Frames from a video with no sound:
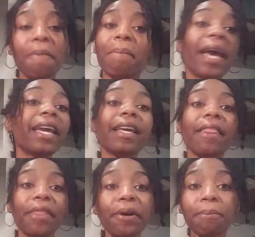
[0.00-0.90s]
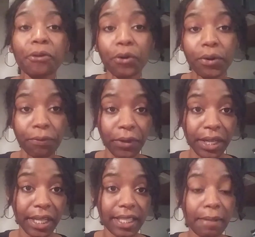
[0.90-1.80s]
Make them your
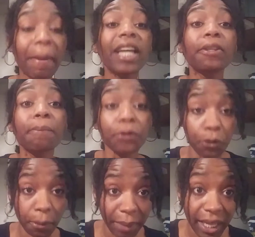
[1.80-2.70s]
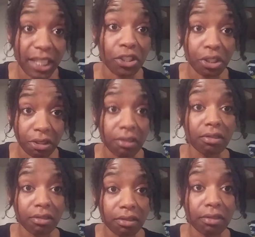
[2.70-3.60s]
friends. Make them your bitch.
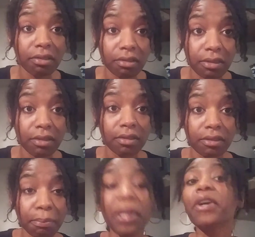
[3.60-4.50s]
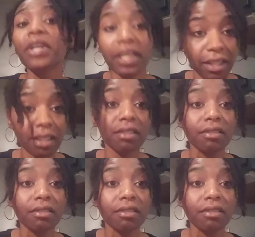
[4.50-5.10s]
Period.